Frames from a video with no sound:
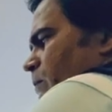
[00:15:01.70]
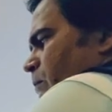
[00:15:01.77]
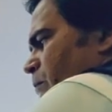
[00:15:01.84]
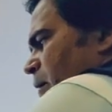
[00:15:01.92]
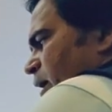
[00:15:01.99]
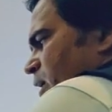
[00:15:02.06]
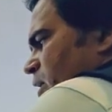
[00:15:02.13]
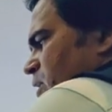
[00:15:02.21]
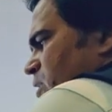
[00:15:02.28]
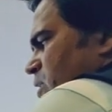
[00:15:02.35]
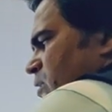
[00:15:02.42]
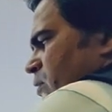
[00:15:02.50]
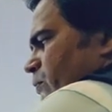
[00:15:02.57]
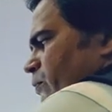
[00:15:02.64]

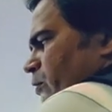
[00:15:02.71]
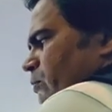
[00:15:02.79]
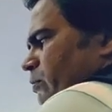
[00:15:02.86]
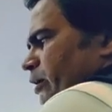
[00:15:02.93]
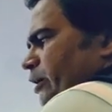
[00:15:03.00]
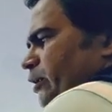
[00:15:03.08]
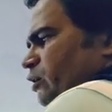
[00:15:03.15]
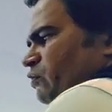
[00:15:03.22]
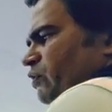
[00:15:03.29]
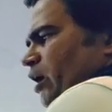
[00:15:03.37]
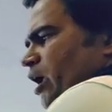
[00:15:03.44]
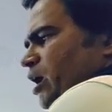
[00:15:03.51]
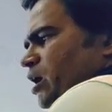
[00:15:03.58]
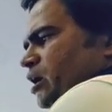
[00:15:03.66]
minus probability of
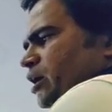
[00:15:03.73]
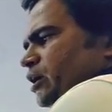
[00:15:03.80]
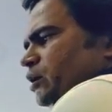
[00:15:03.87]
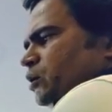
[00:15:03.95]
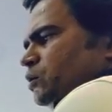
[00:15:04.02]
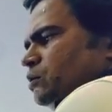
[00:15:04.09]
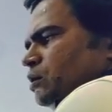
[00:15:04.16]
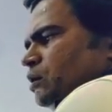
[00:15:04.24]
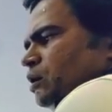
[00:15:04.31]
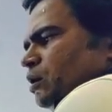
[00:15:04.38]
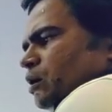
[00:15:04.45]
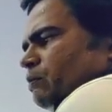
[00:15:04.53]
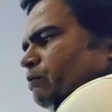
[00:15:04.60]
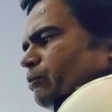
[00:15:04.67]
A into
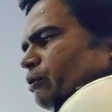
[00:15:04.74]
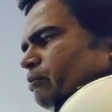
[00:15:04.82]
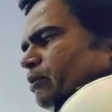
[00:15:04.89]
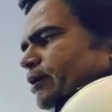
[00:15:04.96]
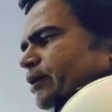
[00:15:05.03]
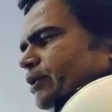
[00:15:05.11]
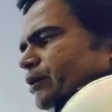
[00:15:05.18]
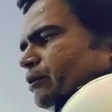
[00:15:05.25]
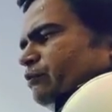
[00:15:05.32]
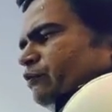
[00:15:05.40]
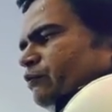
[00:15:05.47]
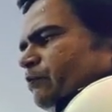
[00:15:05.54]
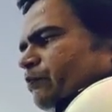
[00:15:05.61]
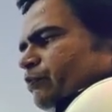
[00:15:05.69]
probability
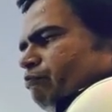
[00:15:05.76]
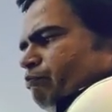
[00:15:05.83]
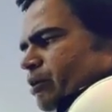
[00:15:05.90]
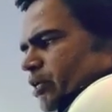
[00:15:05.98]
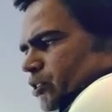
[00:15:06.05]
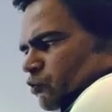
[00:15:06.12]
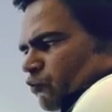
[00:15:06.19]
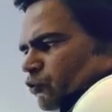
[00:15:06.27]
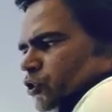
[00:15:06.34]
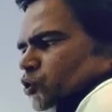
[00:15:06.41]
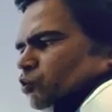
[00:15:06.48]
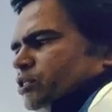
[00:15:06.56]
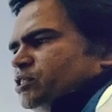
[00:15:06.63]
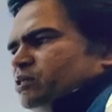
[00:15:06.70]
of B. So first,
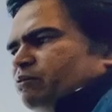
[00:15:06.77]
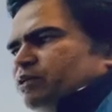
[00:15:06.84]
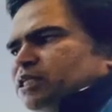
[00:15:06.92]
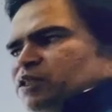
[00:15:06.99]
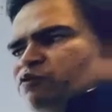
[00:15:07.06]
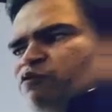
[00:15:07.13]
once you've written the